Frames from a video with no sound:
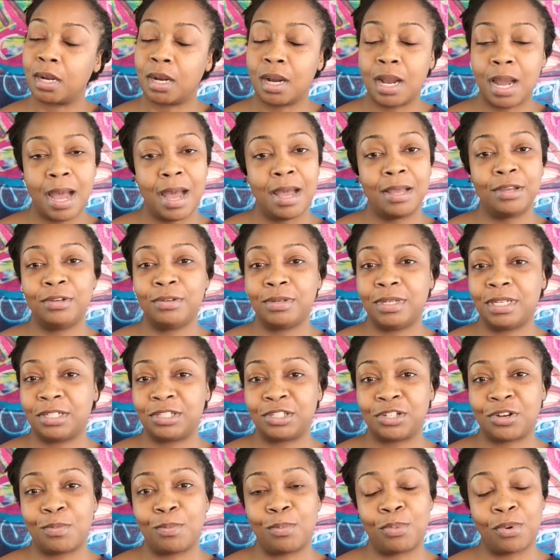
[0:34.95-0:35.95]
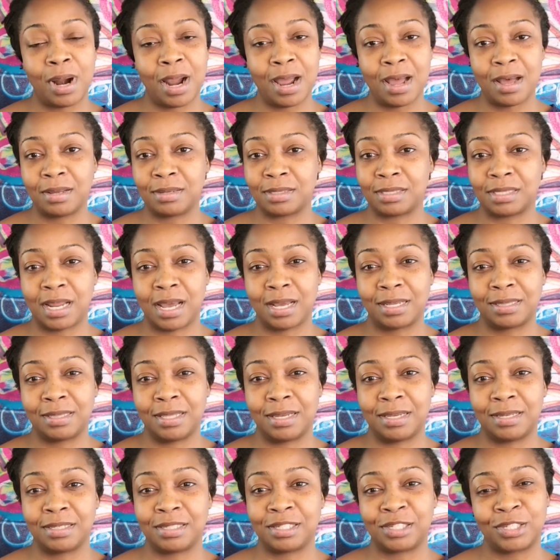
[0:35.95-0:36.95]
girl, how you get your brows
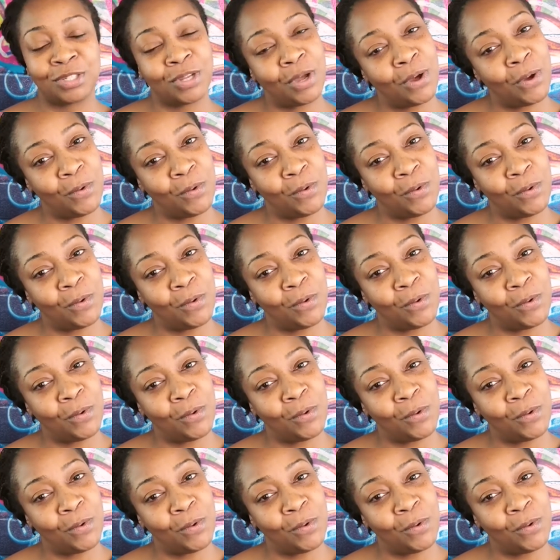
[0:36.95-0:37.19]
like this?